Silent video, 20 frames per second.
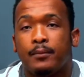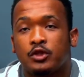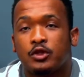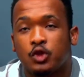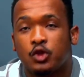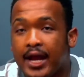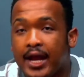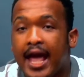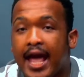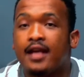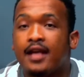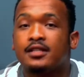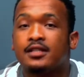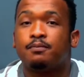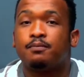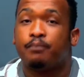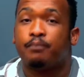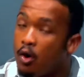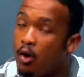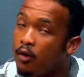
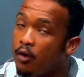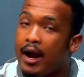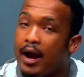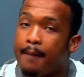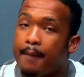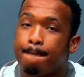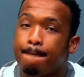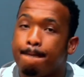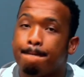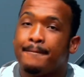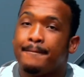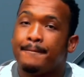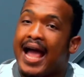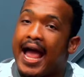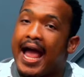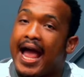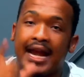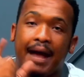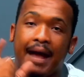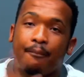today's program,
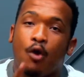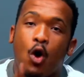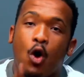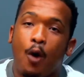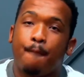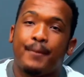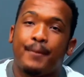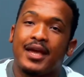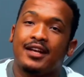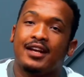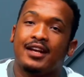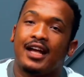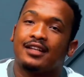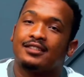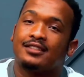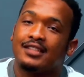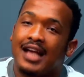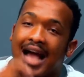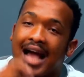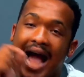and I'm hoping
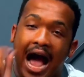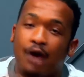that